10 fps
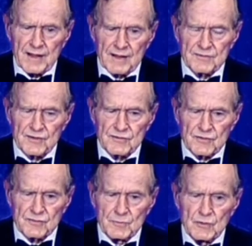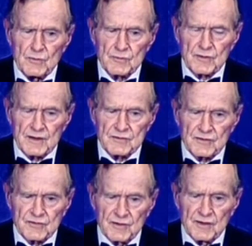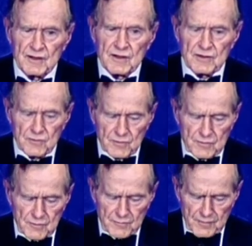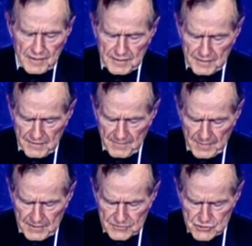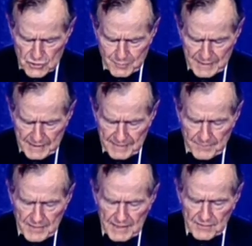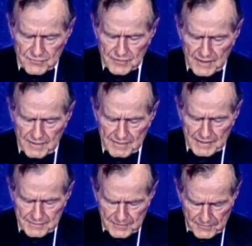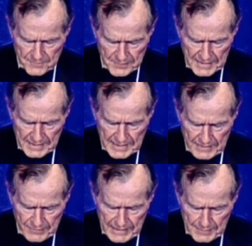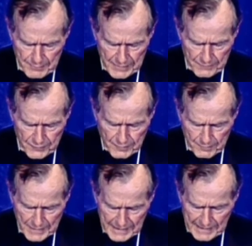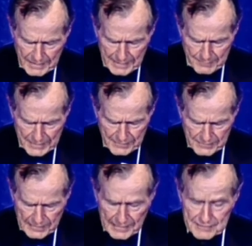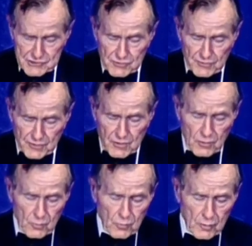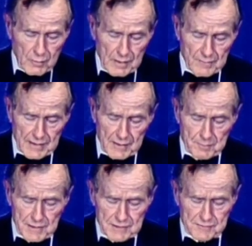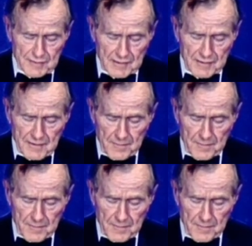had such a smooth transition to a unified Germany inside of NATO. If it hadn't been for Mikhail, I'm not entirely sure the Cold War would have ended peacefully,